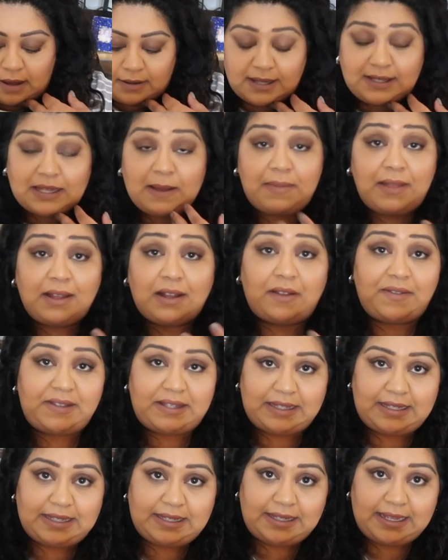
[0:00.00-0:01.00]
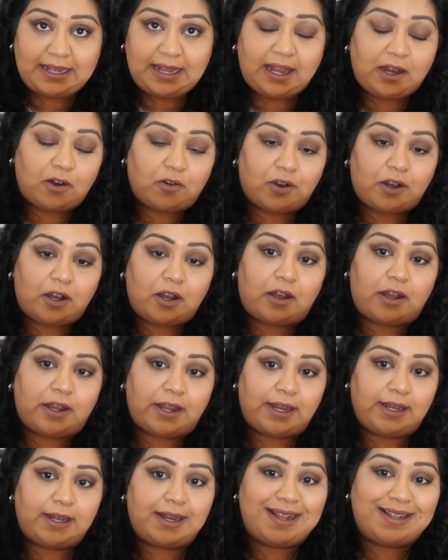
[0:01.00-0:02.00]
So something I've seen
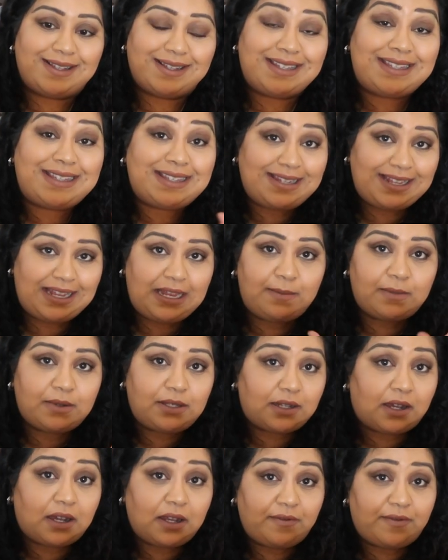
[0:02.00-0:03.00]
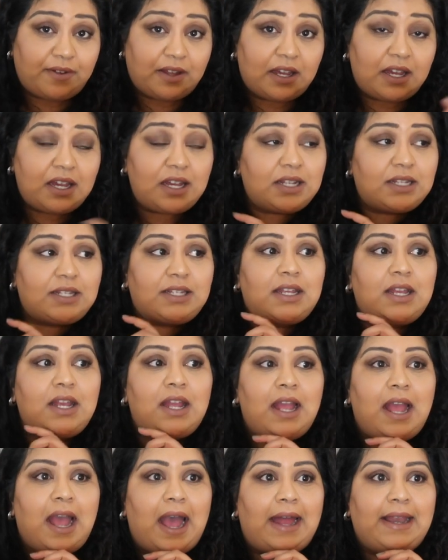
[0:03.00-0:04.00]
online is a steam divert,
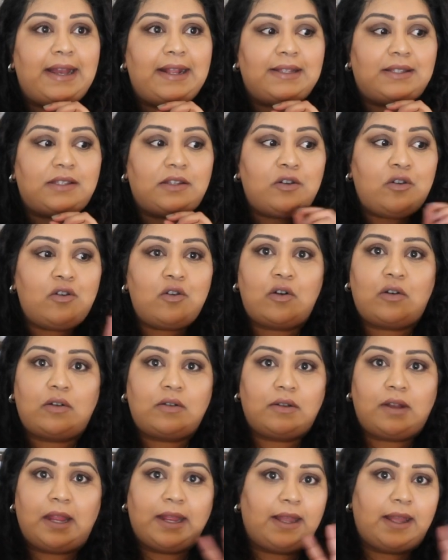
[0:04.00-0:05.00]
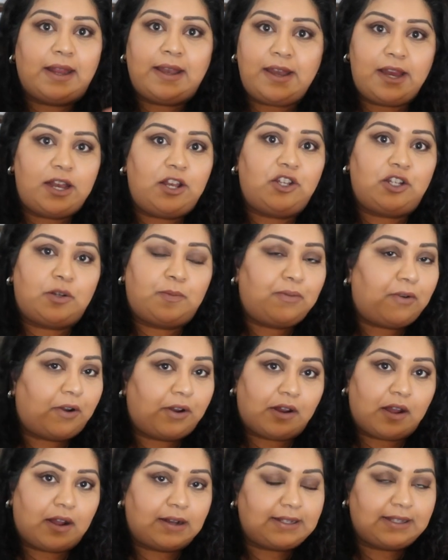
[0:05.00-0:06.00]
and it's not like a Ninja
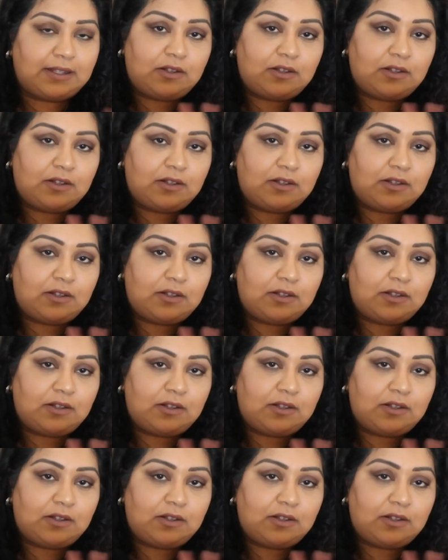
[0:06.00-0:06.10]
product.